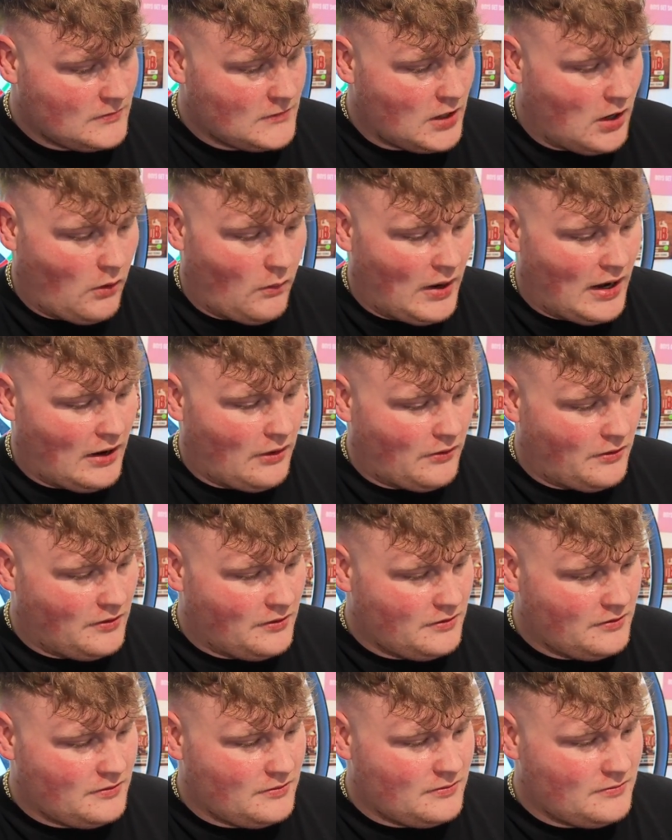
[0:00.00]
Oh wow,
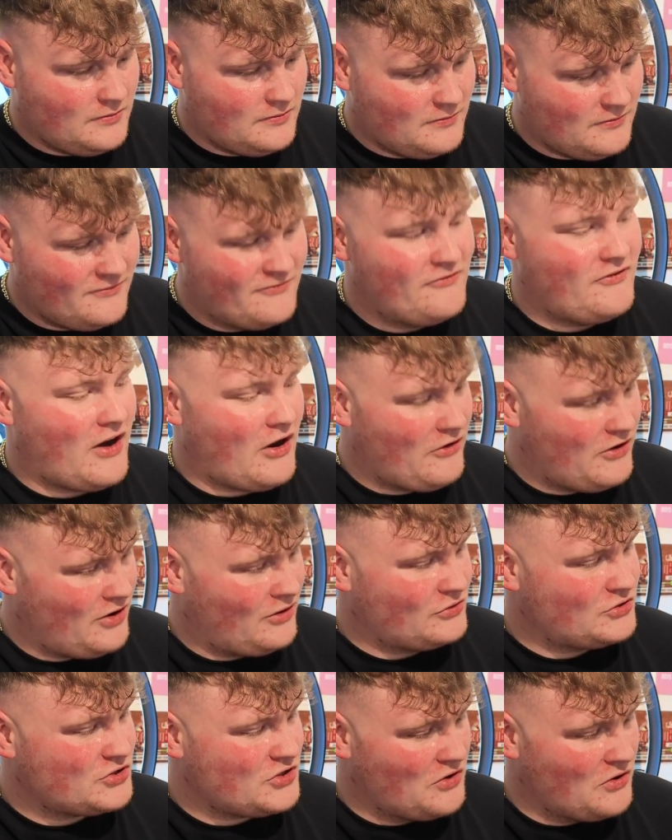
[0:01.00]
very
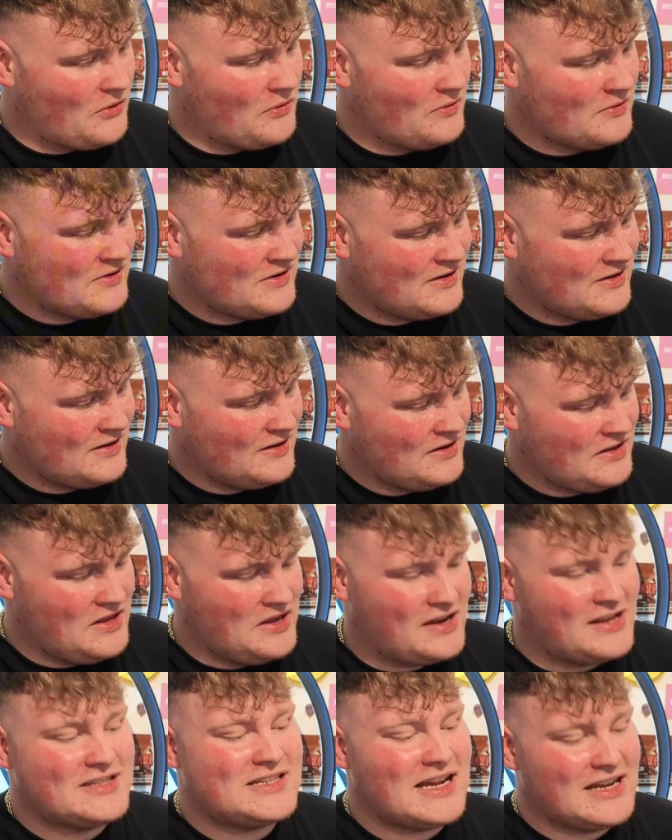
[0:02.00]
old school.
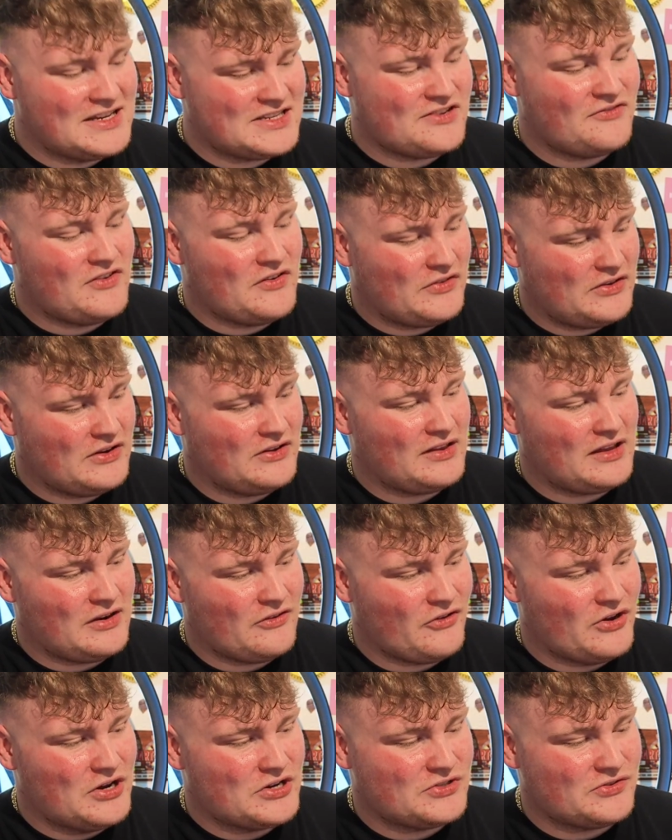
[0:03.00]
You can tell it's a 50th
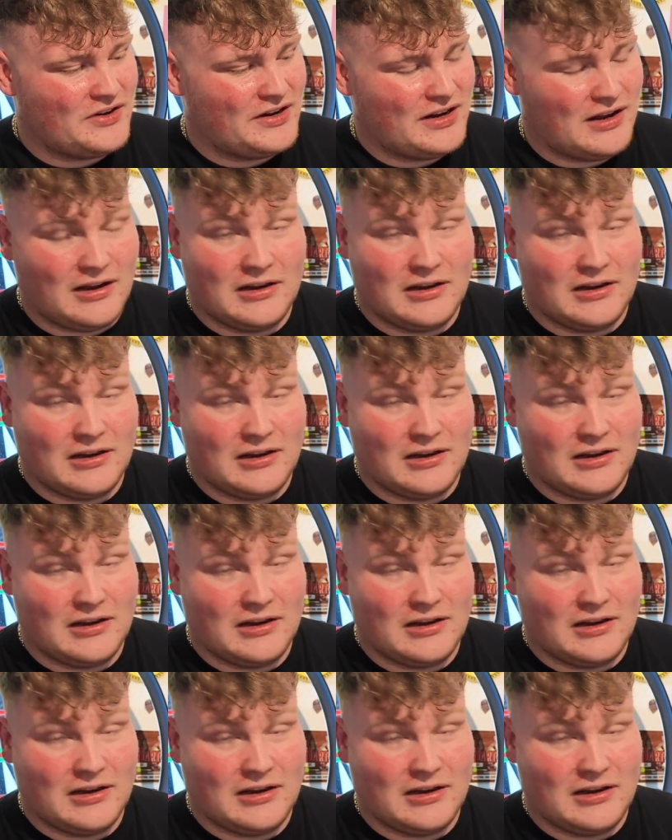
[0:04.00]
anniversary.